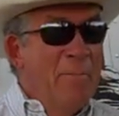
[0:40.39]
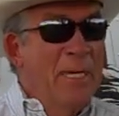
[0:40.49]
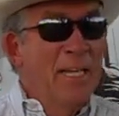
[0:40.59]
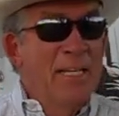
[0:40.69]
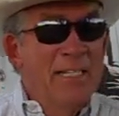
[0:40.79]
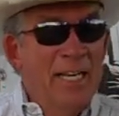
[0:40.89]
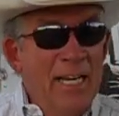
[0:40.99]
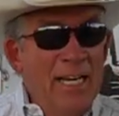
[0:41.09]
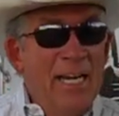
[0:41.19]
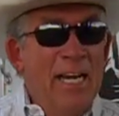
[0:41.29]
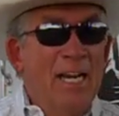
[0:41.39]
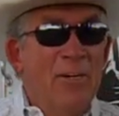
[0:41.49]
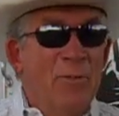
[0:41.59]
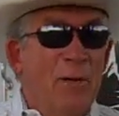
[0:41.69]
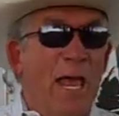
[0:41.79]
Because
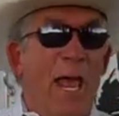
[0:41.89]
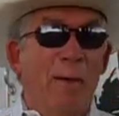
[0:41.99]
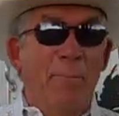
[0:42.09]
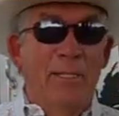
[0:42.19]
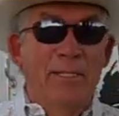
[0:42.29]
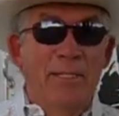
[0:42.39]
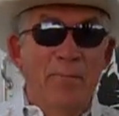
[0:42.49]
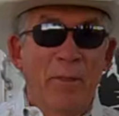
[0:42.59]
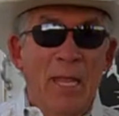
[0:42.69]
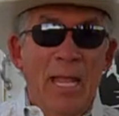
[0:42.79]
here's what happens.